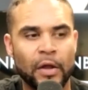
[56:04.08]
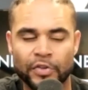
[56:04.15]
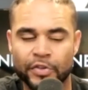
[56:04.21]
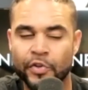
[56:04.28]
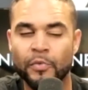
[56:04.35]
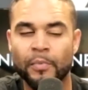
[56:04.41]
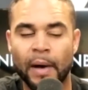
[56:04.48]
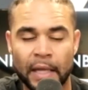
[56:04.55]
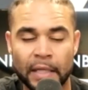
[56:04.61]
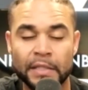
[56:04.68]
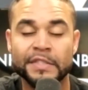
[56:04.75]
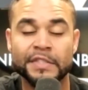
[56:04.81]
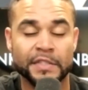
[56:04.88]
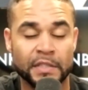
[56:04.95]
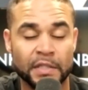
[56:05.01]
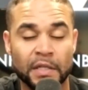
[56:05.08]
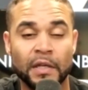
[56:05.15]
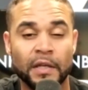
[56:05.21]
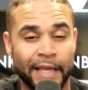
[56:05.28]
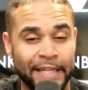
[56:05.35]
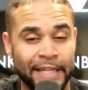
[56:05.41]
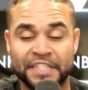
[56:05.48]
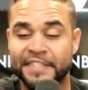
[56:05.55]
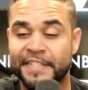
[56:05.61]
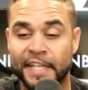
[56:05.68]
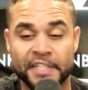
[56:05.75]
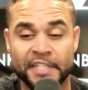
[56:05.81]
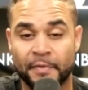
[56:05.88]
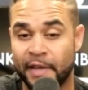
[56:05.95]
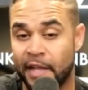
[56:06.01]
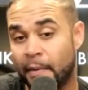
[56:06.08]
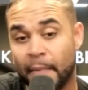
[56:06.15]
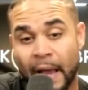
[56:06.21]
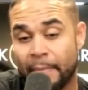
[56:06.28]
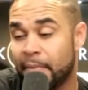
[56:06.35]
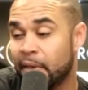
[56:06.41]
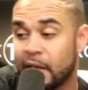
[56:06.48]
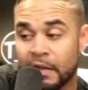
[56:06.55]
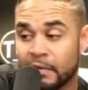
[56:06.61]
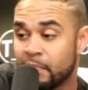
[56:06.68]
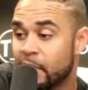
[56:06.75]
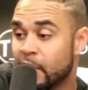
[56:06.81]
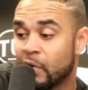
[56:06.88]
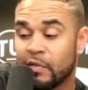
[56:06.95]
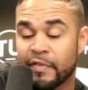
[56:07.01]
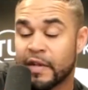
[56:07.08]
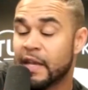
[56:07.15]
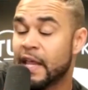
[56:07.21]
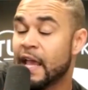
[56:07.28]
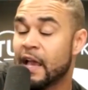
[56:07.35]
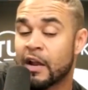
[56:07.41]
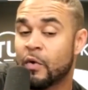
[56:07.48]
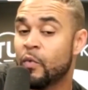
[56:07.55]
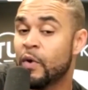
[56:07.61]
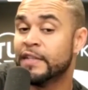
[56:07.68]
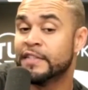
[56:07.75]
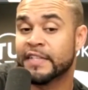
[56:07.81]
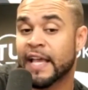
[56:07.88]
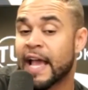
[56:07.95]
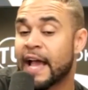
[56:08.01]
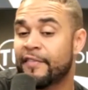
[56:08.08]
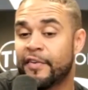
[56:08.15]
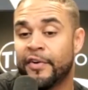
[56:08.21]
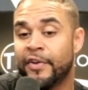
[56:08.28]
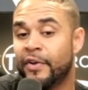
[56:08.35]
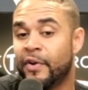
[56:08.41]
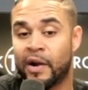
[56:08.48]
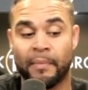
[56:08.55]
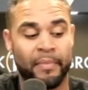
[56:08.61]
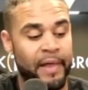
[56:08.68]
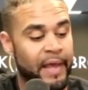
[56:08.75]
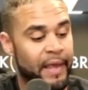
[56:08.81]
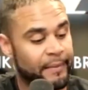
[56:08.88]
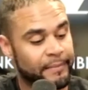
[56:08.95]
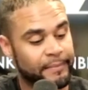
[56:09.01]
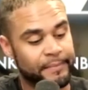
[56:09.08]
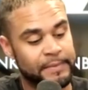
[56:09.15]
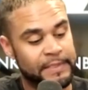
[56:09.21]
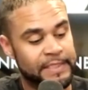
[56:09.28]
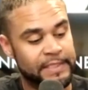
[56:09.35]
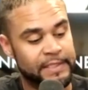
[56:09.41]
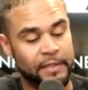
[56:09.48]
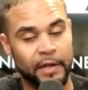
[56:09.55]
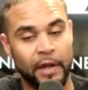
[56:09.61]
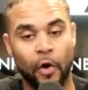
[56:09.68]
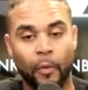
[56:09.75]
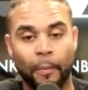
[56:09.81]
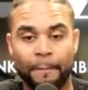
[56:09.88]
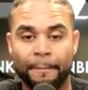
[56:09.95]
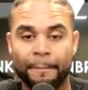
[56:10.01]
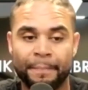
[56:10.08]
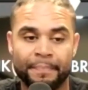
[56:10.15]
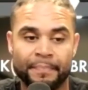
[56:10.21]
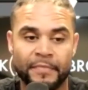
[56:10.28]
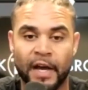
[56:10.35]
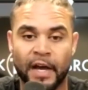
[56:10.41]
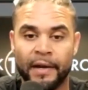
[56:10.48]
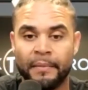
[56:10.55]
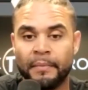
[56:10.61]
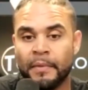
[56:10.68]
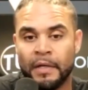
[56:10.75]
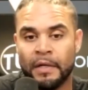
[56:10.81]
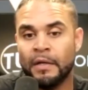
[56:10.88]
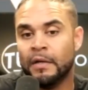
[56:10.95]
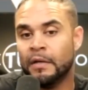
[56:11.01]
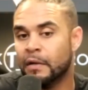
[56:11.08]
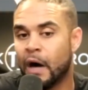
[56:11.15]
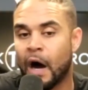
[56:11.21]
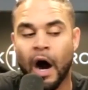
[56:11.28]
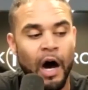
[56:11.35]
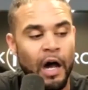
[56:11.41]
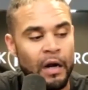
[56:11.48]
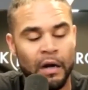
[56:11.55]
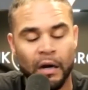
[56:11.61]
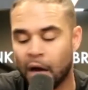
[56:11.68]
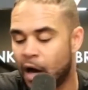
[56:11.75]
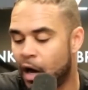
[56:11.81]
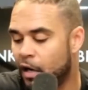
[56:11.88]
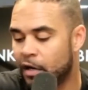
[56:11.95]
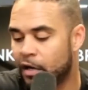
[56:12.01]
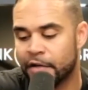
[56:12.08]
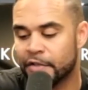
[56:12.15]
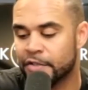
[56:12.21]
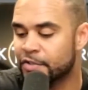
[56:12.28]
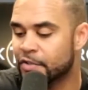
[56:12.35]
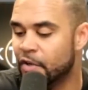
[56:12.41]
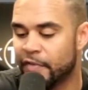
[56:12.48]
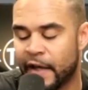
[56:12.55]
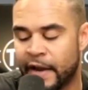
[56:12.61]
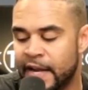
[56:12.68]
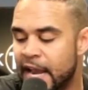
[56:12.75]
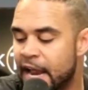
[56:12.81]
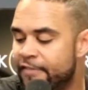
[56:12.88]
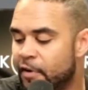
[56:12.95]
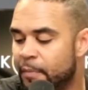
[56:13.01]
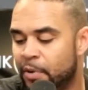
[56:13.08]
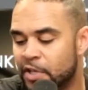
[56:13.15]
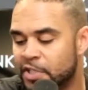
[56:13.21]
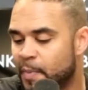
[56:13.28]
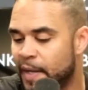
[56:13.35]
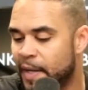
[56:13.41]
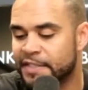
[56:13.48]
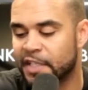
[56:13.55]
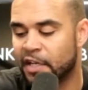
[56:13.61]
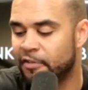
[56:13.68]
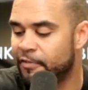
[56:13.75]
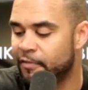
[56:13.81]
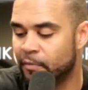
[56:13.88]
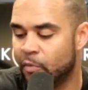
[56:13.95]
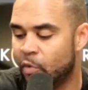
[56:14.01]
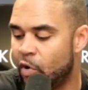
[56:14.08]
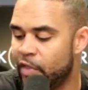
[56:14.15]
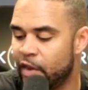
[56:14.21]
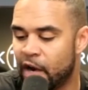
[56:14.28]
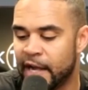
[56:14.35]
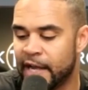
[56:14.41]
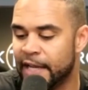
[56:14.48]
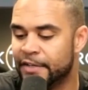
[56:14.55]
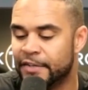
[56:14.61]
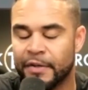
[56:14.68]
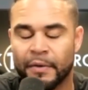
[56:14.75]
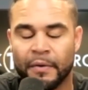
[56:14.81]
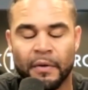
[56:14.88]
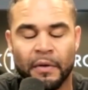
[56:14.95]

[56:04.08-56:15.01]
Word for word: 2 months, it just hits me, and it might be in the middle of the day on a Wednesday afternoon. I'm like, nope, done. Honor your truth. I never push myself more than I need to.